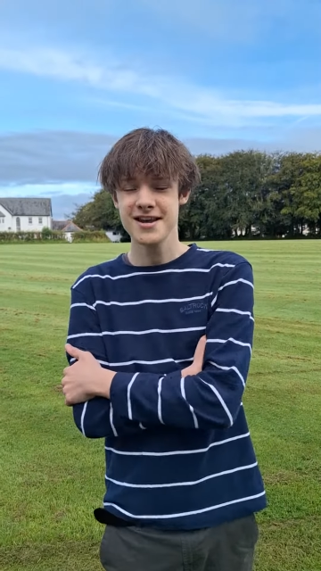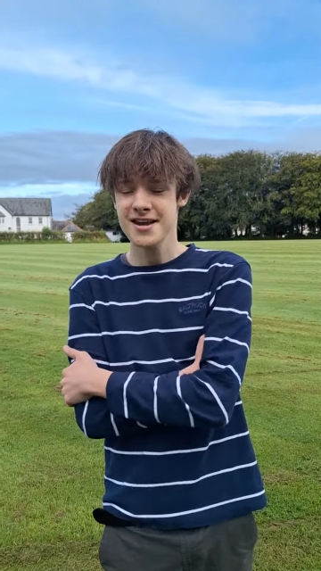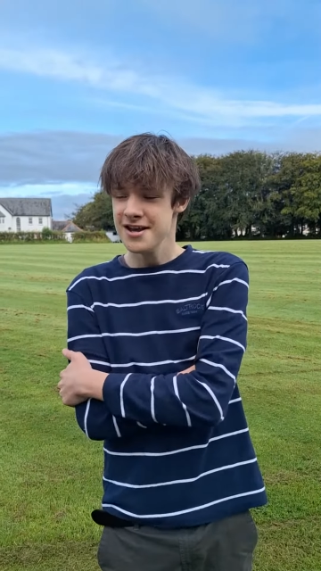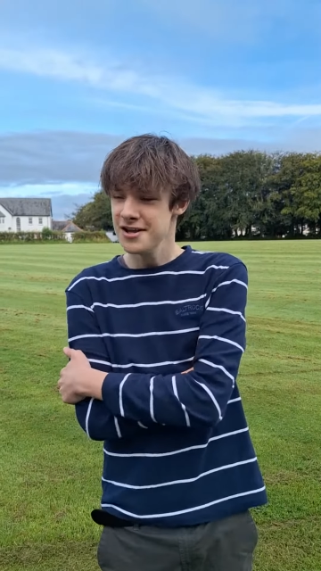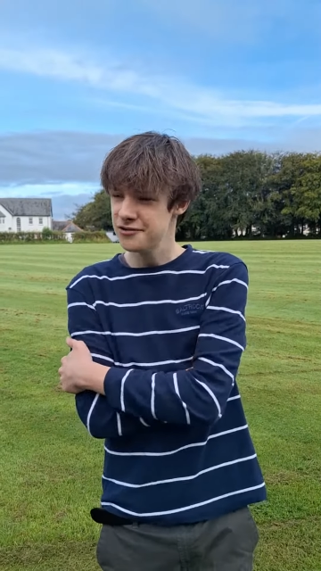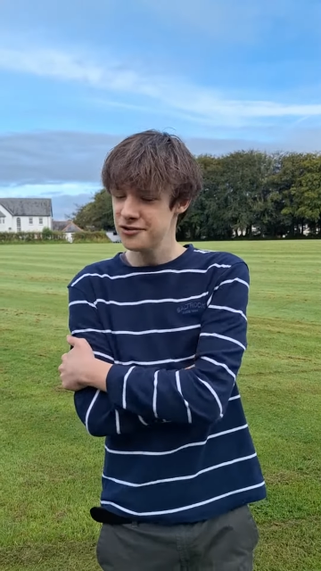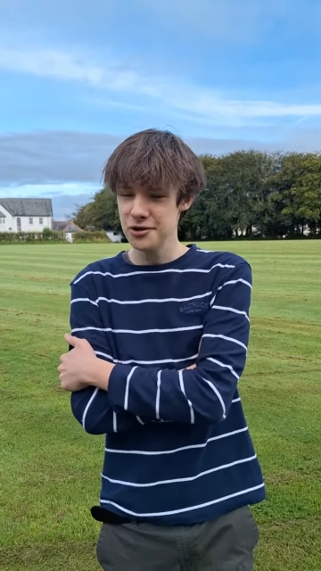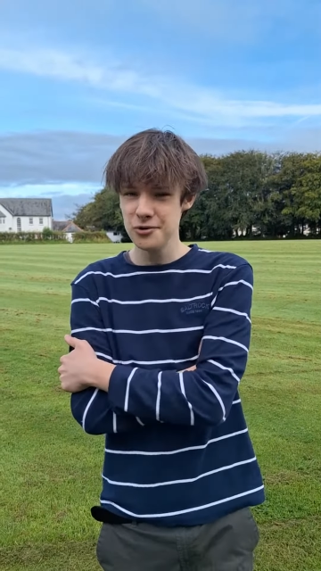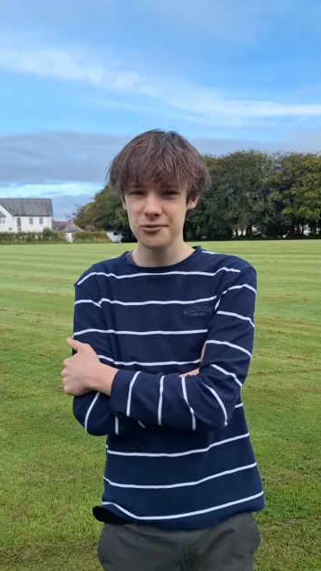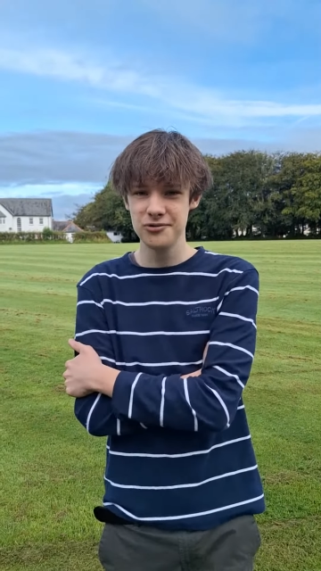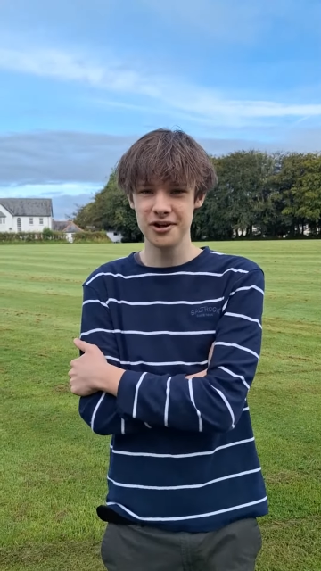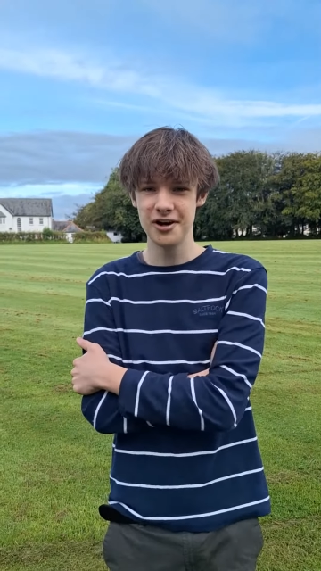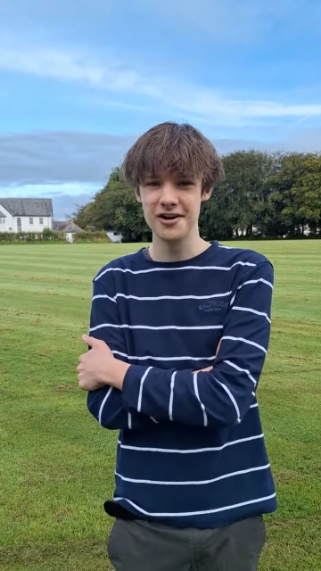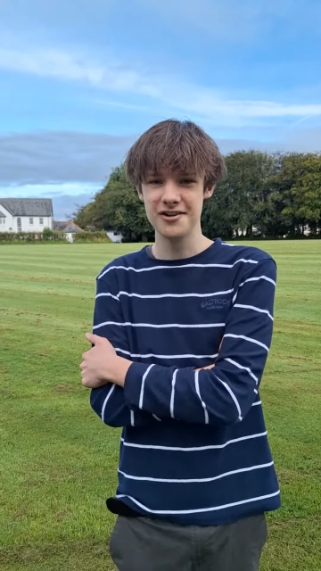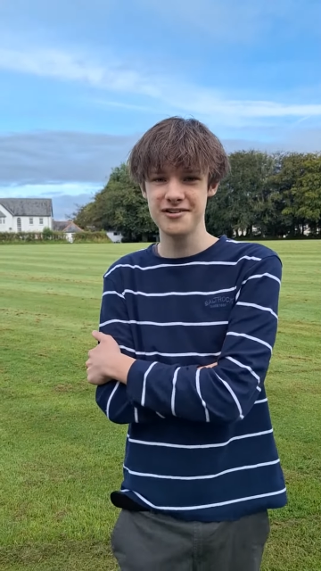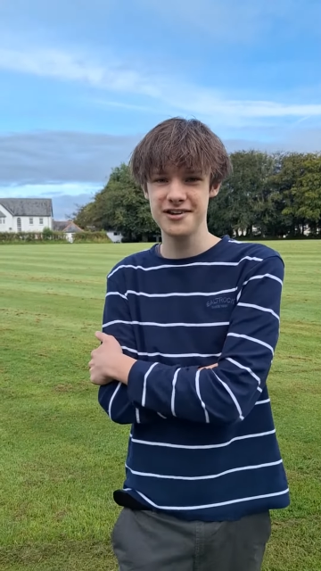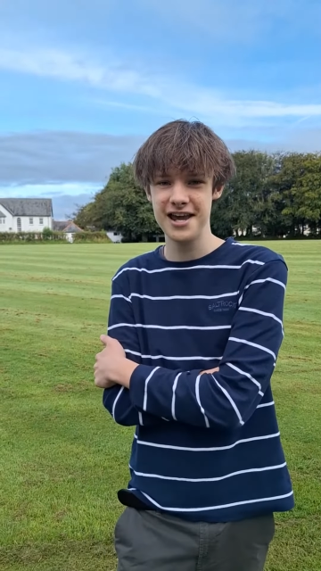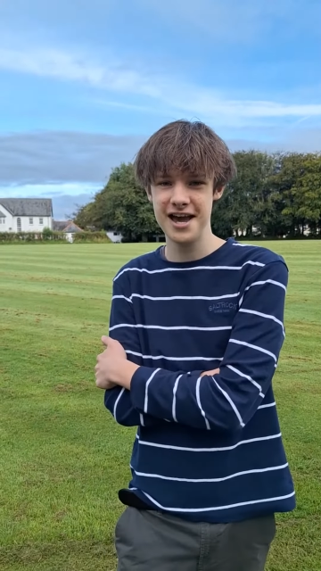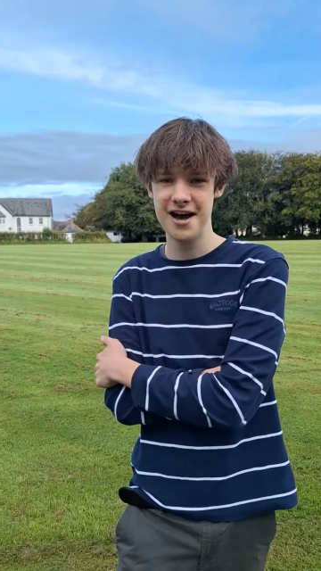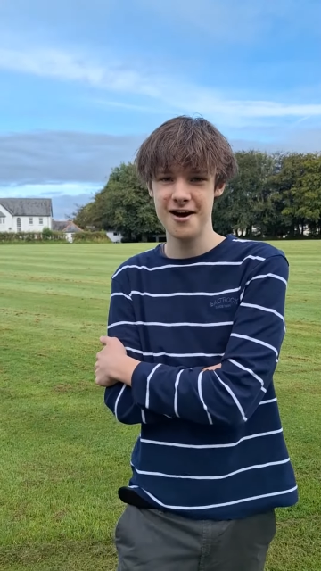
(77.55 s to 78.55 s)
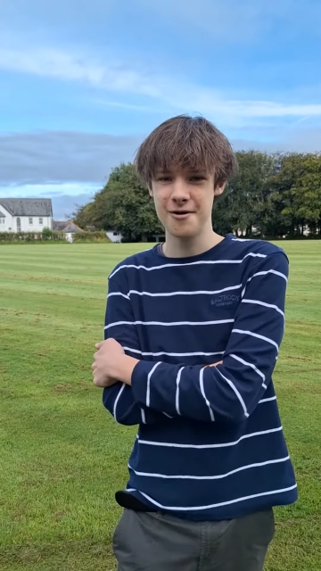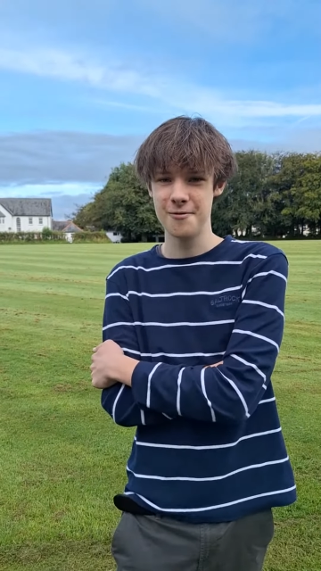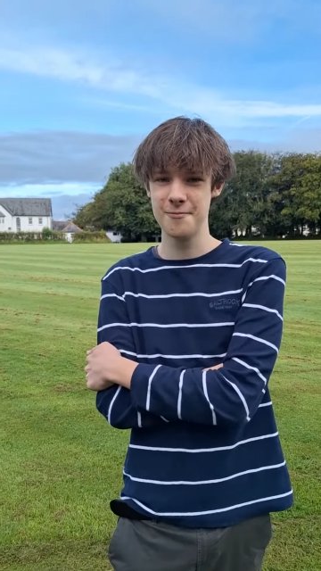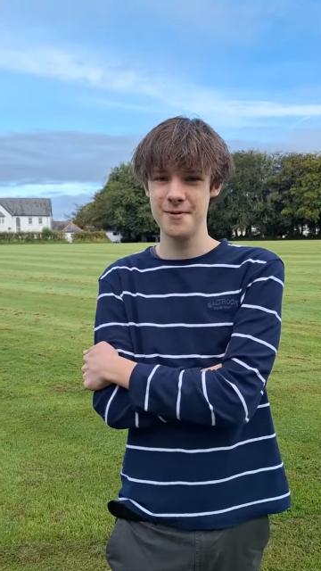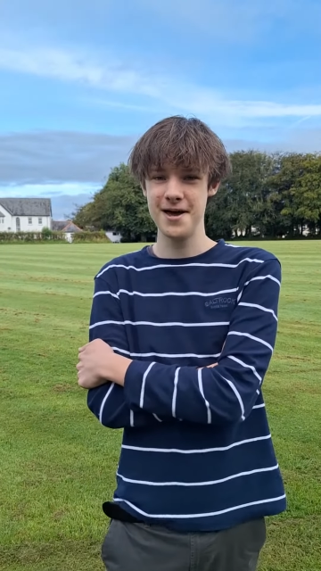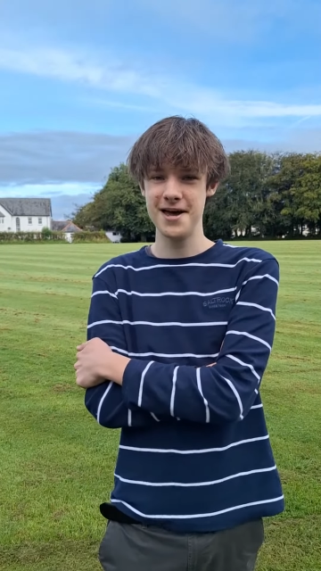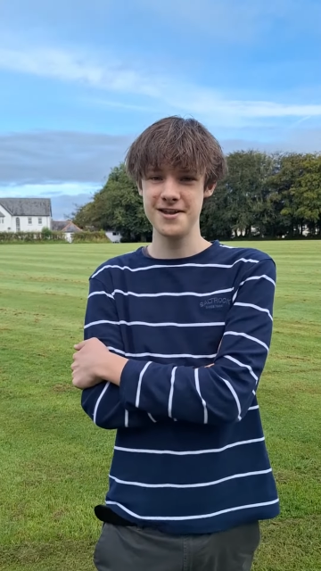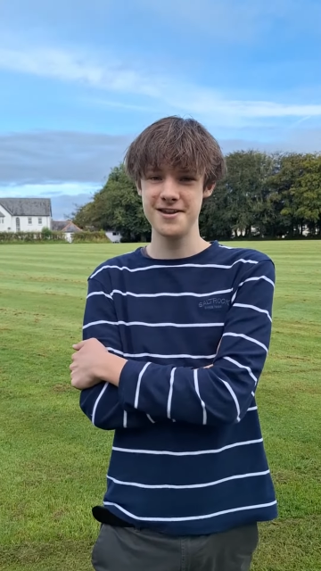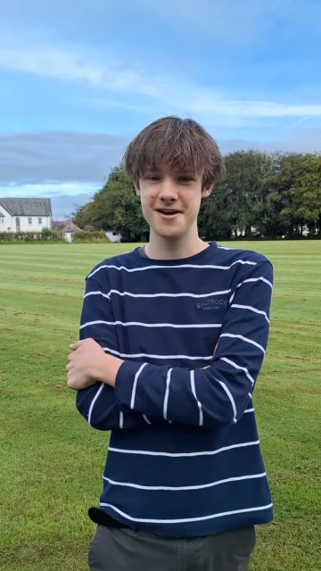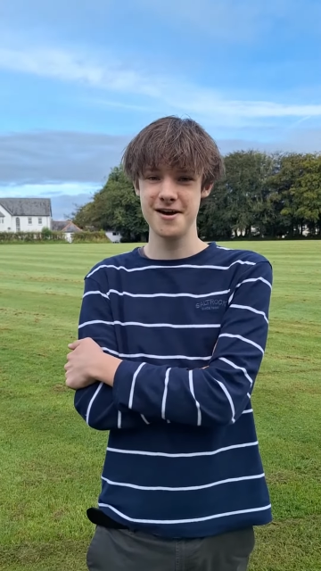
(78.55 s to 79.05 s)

too tired to get out of bed.